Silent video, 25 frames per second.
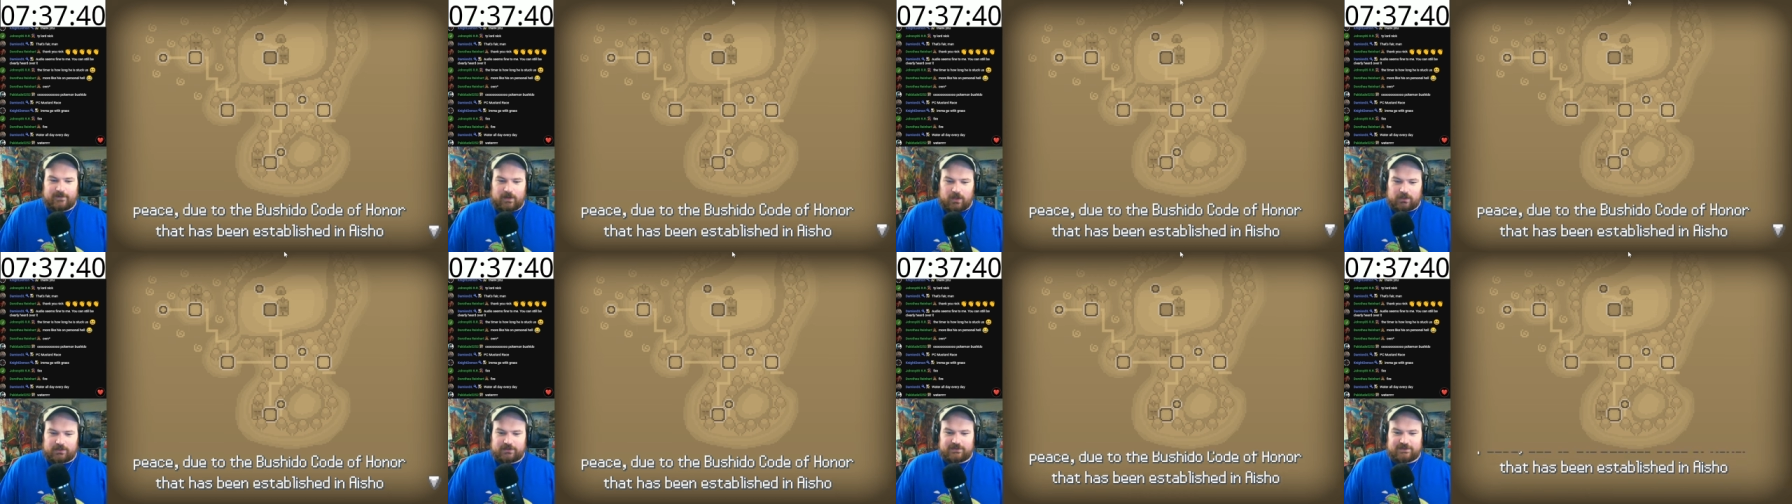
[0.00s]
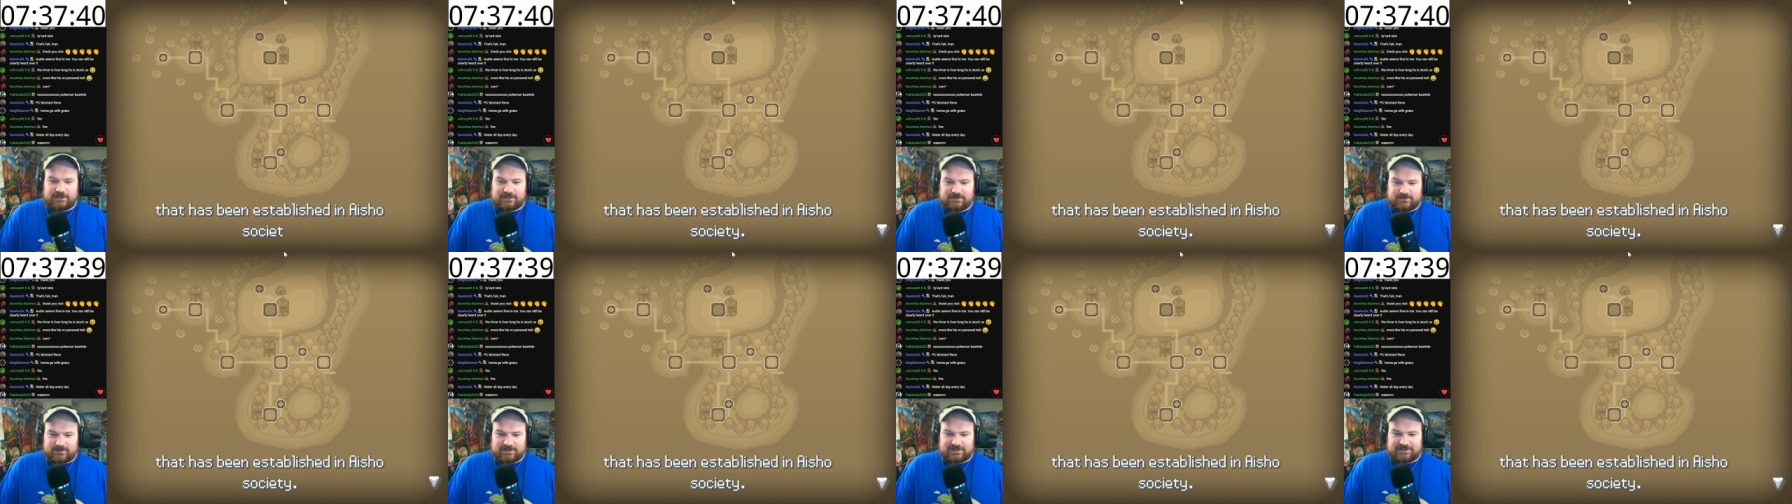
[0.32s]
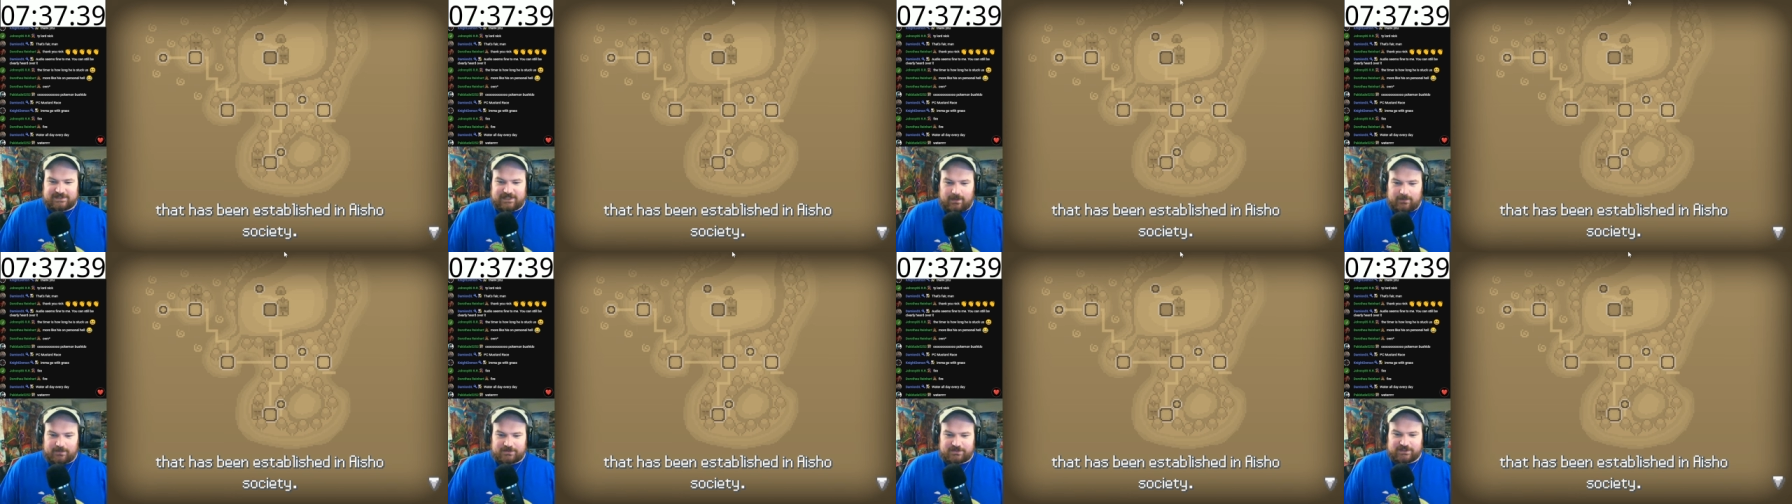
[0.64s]
Honor that has been
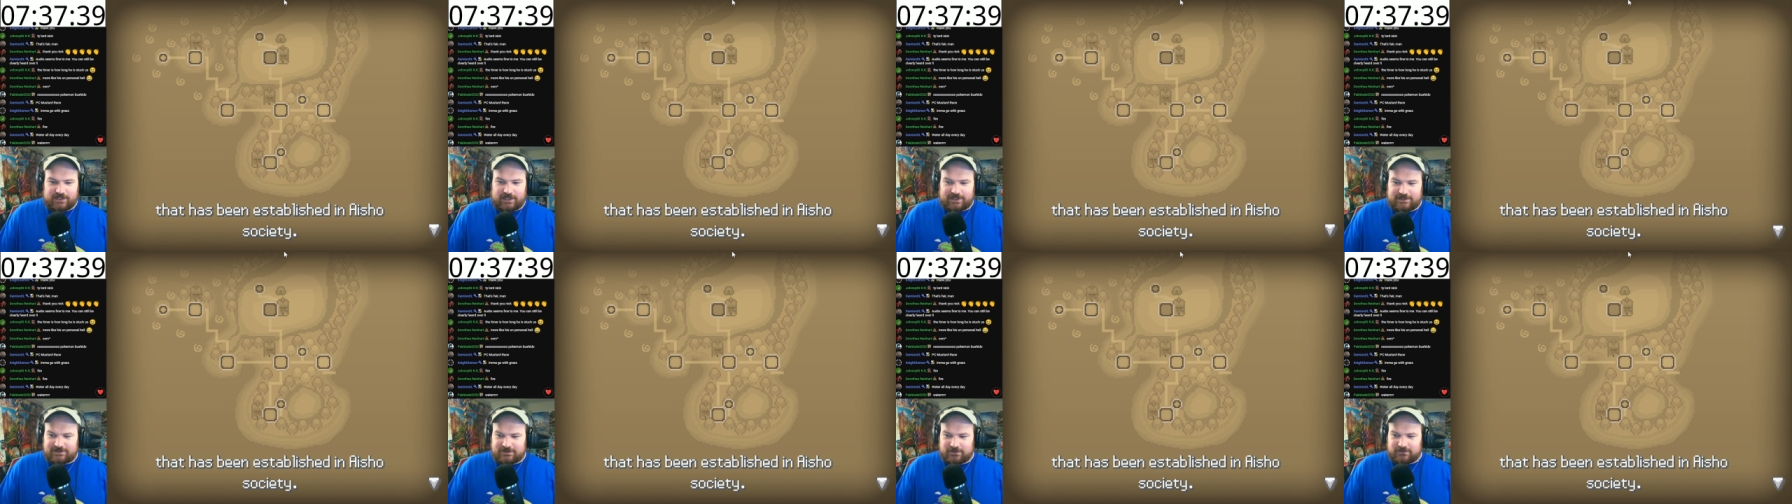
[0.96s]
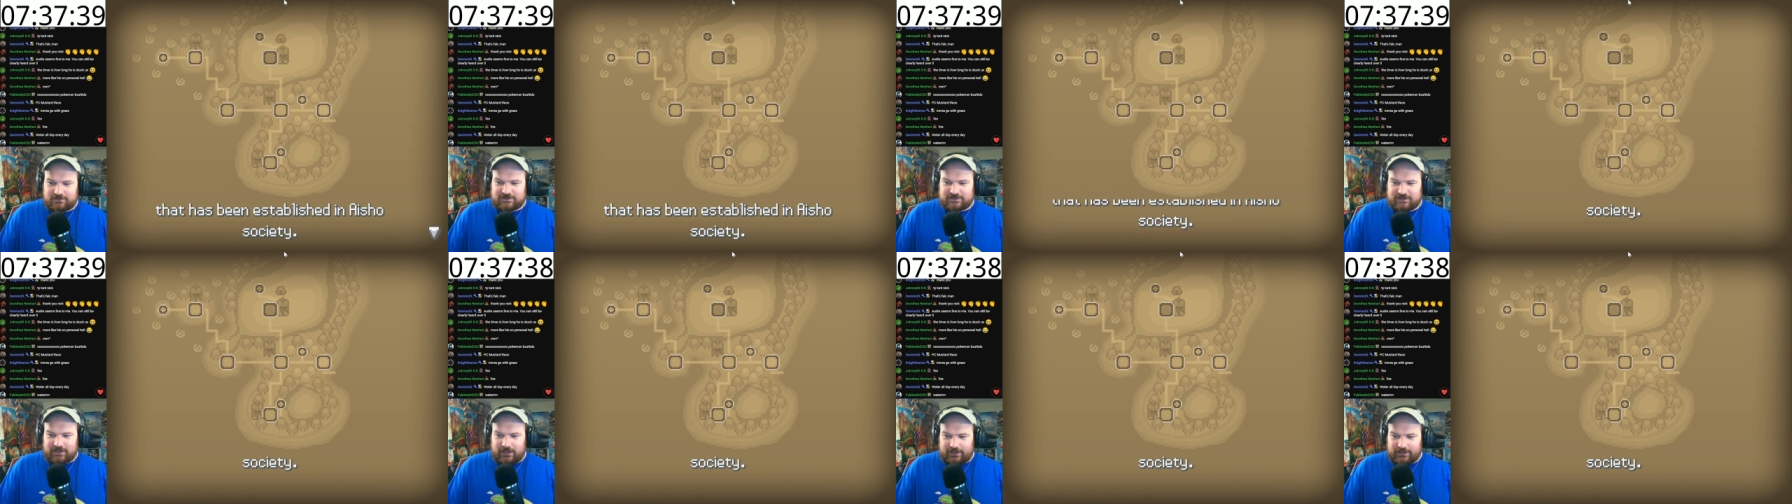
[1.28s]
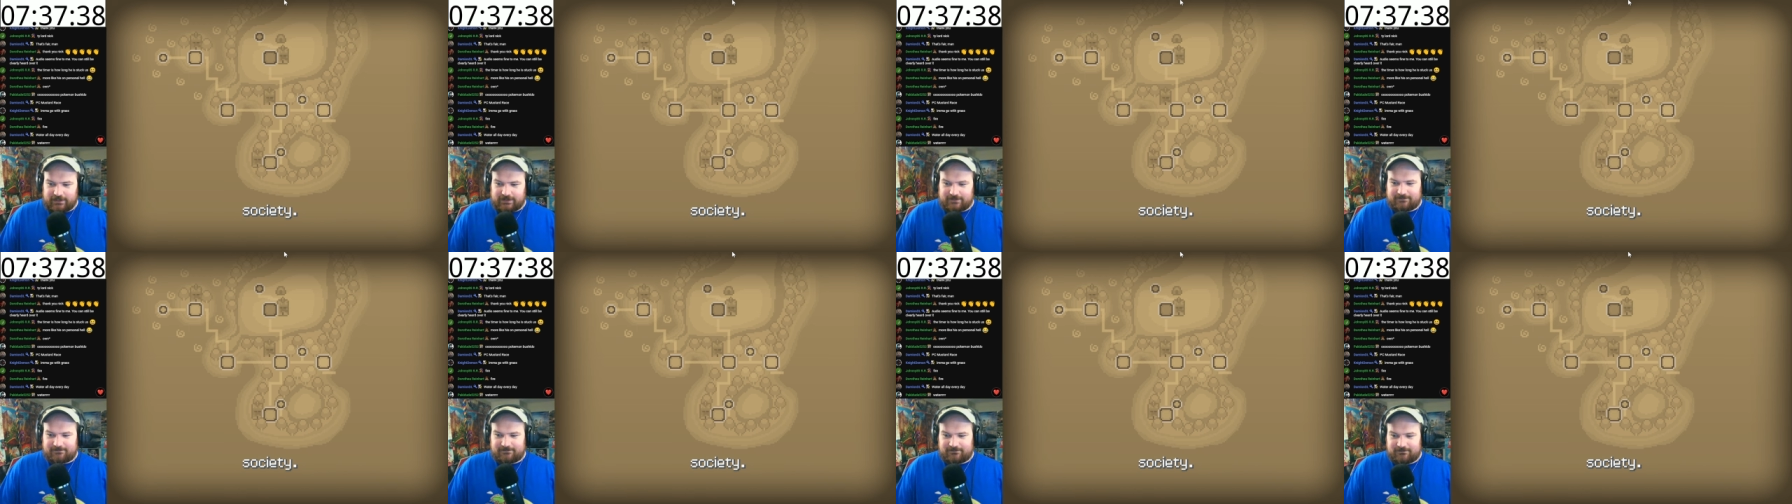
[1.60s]
established in Iso
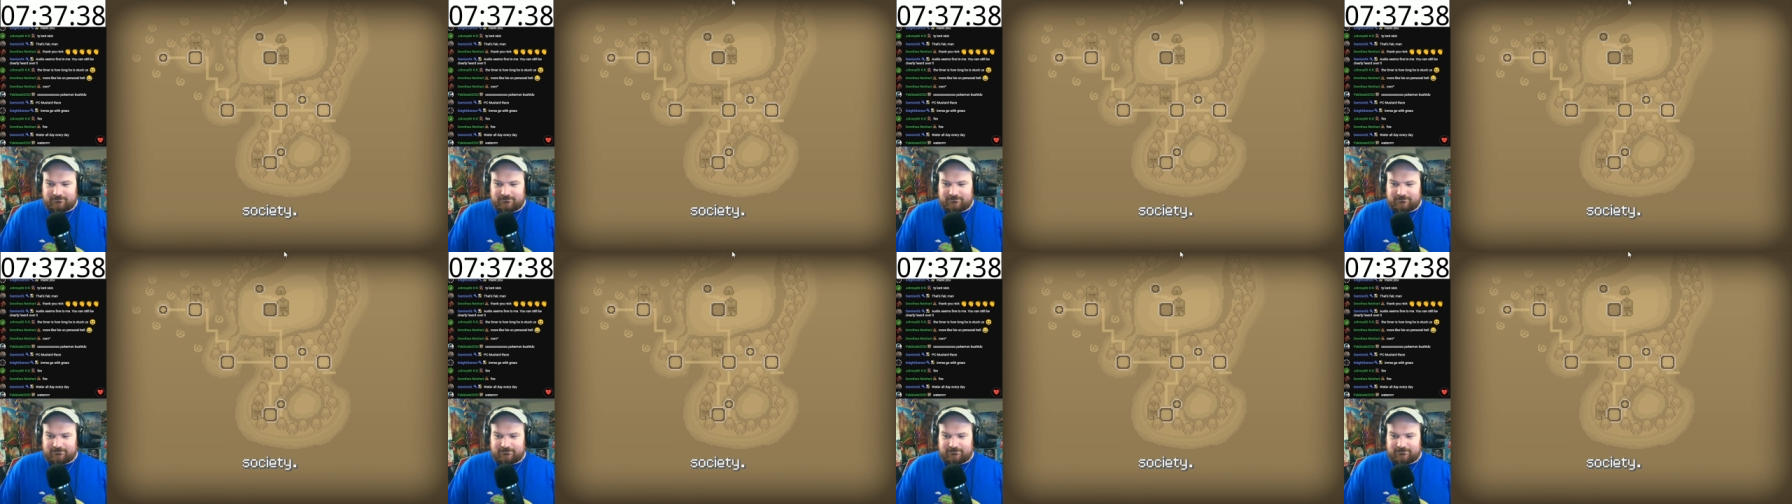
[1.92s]
society.